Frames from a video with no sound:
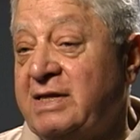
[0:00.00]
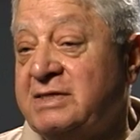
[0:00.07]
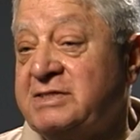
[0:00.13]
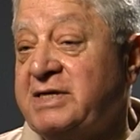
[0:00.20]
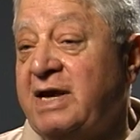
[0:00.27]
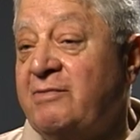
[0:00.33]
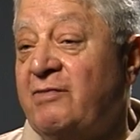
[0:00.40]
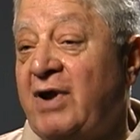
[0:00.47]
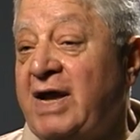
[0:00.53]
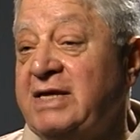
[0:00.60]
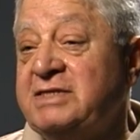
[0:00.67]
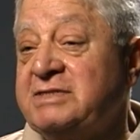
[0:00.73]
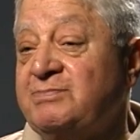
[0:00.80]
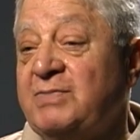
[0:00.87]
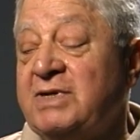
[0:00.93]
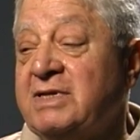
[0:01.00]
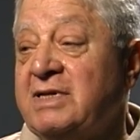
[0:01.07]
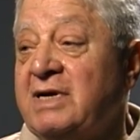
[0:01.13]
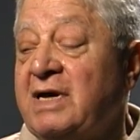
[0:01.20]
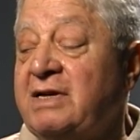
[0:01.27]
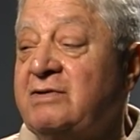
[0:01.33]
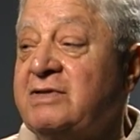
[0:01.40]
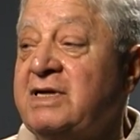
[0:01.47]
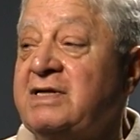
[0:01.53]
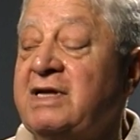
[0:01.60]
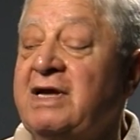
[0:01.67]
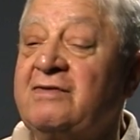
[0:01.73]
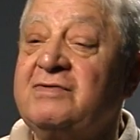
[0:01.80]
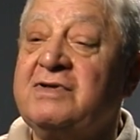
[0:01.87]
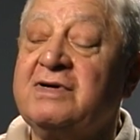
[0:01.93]
same rights, but I don't think they
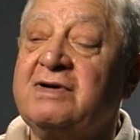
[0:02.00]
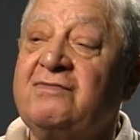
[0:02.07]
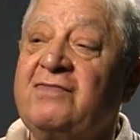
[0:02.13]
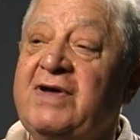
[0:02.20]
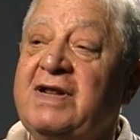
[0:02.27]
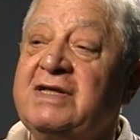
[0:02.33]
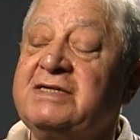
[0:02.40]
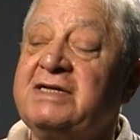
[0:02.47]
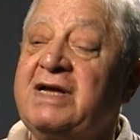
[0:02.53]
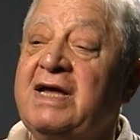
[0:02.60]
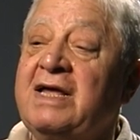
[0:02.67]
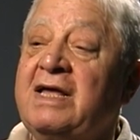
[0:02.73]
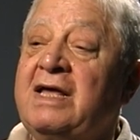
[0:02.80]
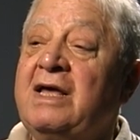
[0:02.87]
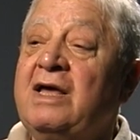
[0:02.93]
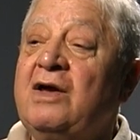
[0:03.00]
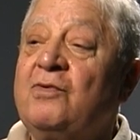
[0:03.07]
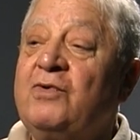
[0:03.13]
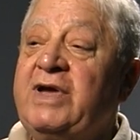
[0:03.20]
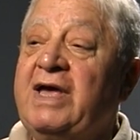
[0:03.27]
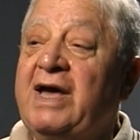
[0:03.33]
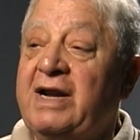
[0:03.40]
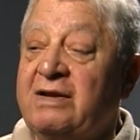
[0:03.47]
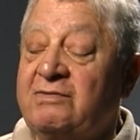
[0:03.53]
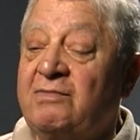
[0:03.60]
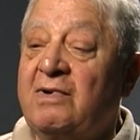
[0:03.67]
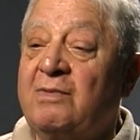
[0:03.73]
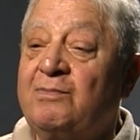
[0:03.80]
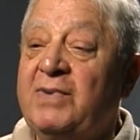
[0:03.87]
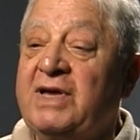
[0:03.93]
ever took advantage of that. We had a
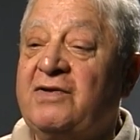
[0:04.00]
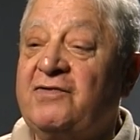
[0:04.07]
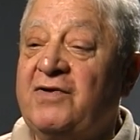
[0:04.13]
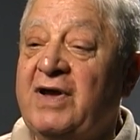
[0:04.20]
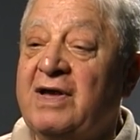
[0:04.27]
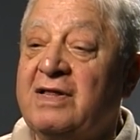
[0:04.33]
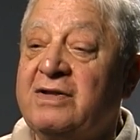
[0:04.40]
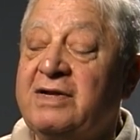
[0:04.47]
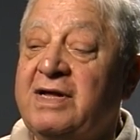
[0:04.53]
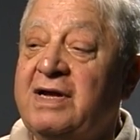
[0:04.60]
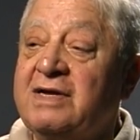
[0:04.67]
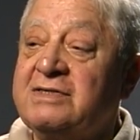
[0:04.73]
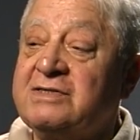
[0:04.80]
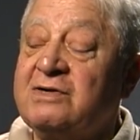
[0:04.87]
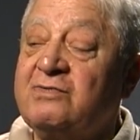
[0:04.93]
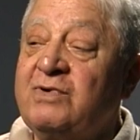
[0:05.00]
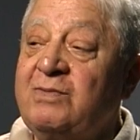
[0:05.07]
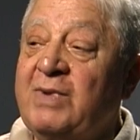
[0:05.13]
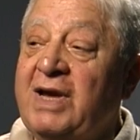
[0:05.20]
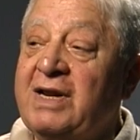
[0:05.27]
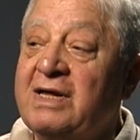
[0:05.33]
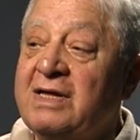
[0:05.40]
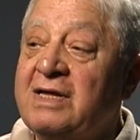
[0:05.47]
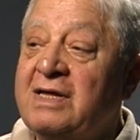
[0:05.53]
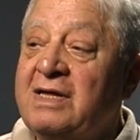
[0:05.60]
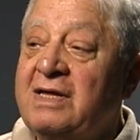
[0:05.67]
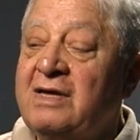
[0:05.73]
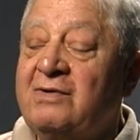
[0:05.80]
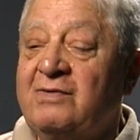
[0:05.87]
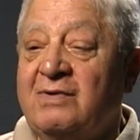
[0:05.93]
big trailer there, so we made a
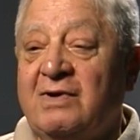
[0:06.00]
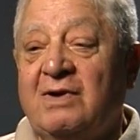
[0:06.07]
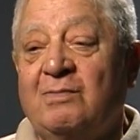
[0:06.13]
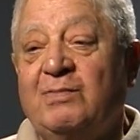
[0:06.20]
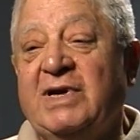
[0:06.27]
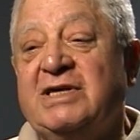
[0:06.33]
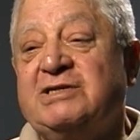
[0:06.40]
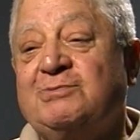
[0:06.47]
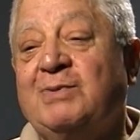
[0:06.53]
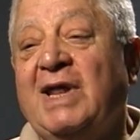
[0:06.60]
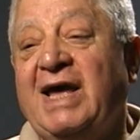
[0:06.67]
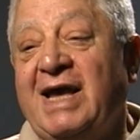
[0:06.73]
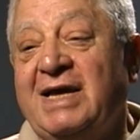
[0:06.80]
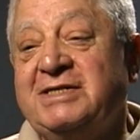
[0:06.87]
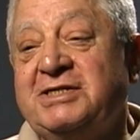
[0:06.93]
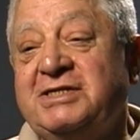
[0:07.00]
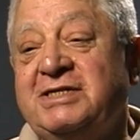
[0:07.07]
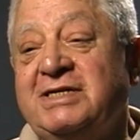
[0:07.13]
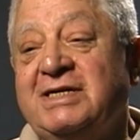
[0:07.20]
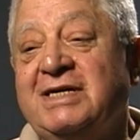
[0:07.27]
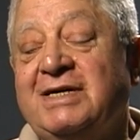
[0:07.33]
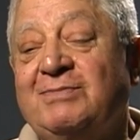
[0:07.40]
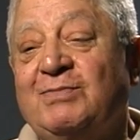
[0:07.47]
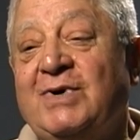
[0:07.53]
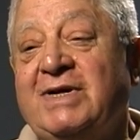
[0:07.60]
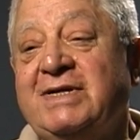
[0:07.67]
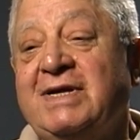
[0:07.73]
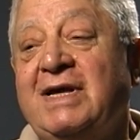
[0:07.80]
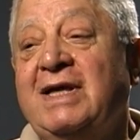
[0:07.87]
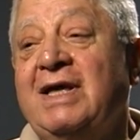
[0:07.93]
big splash. But
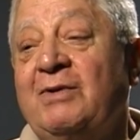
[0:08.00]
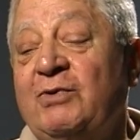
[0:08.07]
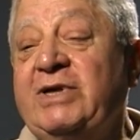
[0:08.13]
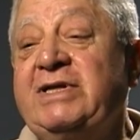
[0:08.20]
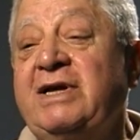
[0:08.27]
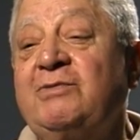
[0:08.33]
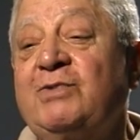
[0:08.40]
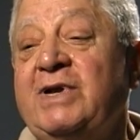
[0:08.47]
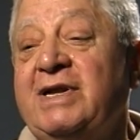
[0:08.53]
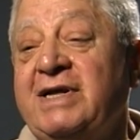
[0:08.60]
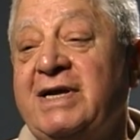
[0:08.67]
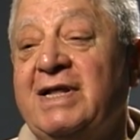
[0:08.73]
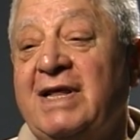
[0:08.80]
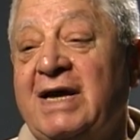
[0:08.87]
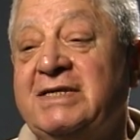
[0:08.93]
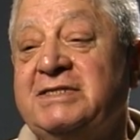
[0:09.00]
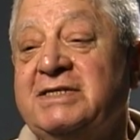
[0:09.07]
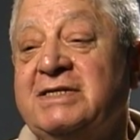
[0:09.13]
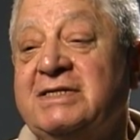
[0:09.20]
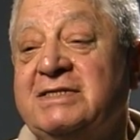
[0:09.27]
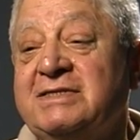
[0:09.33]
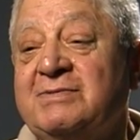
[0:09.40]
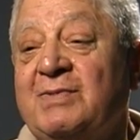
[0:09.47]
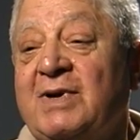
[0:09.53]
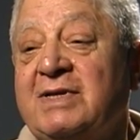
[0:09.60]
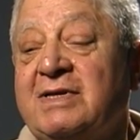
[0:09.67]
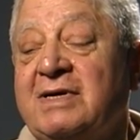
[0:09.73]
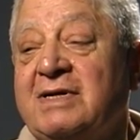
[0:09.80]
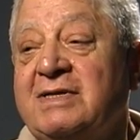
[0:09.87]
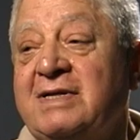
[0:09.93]
we did win the elections, but
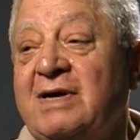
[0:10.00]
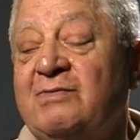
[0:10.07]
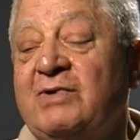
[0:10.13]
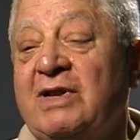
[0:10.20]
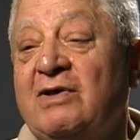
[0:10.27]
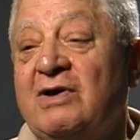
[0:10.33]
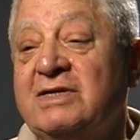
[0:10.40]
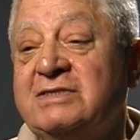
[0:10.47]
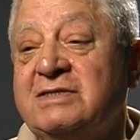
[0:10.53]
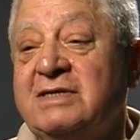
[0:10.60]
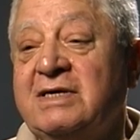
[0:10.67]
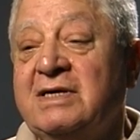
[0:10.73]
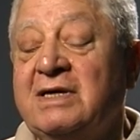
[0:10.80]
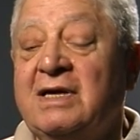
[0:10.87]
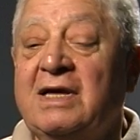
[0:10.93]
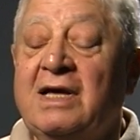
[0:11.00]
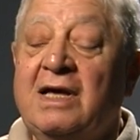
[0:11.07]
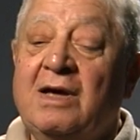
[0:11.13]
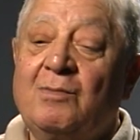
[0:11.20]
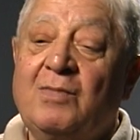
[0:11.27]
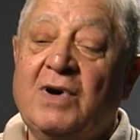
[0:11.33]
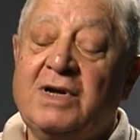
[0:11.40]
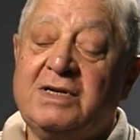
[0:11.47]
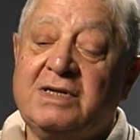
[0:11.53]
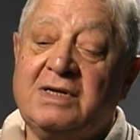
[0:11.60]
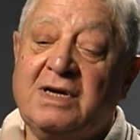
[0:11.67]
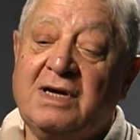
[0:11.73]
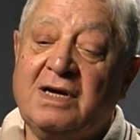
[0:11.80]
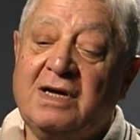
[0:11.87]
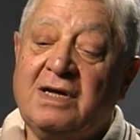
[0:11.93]
then we lost the. But
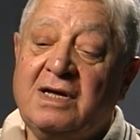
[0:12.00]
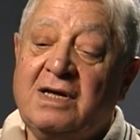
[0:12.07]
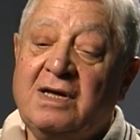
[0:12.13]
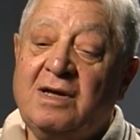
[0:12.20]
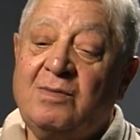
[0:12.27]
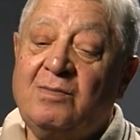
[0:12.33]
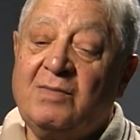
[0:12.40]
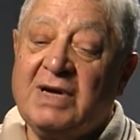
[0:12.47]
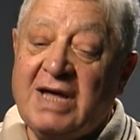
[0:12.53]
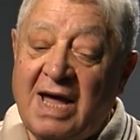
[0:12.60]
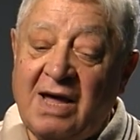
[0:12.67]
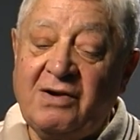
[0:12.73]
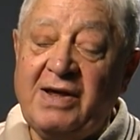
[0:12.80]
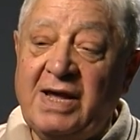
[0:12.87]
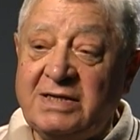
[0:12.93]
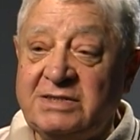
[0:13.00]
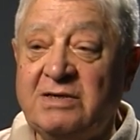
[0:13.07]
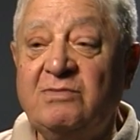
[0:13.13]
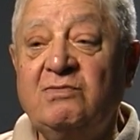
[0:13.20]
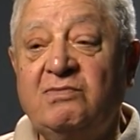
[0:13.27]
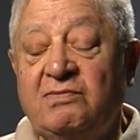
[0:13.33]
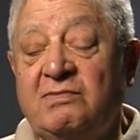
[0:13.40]
McGowan had some